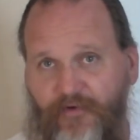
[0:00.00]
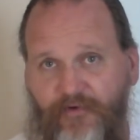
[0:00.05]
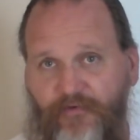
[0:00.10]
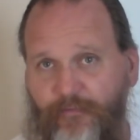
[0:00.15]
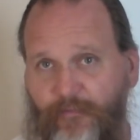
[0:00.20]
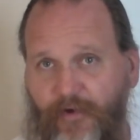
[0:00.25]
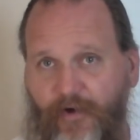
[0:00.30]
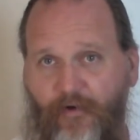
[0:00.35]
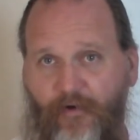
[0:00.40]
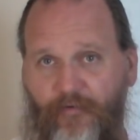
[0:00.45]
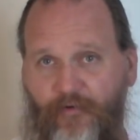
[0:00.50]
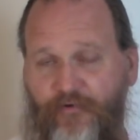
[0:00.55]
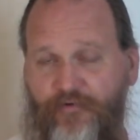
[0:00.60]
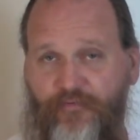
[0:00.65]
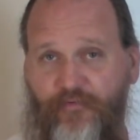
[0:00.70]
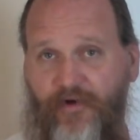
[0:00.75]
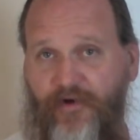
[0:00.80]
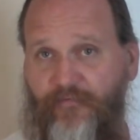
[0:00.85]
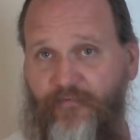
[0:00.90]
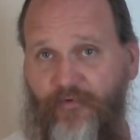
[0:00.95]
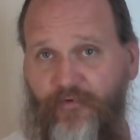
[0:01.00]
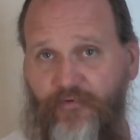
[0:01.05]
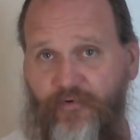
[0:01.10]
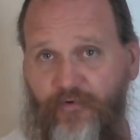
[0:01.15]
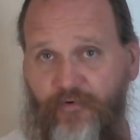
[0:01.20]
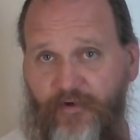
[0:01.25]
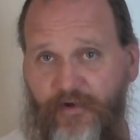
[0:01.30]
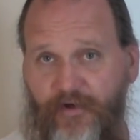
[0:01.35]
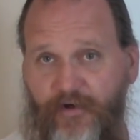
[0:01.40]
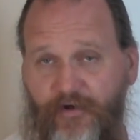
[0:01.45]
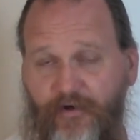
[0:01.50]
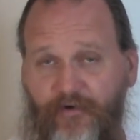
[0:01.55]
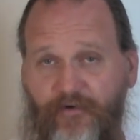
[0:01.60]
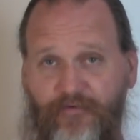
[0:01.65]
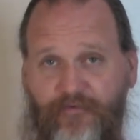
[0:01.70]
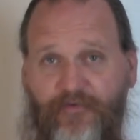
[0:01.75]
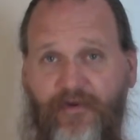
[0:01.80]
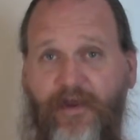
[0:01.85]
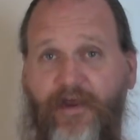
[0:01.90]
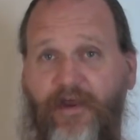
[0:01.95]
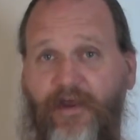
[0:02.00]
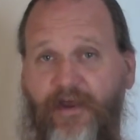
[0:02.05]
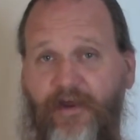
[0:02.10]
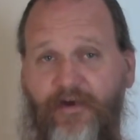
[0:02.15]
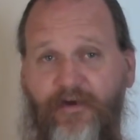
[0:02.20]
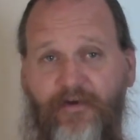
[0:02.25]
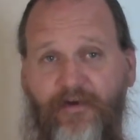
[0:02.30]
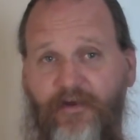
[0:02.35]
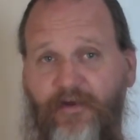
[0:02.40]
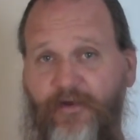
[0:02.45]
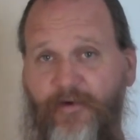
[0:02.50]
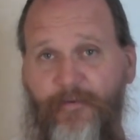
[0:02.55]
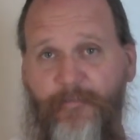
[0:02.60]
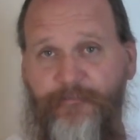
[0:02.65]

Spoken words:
it's been on the tree for 2 years and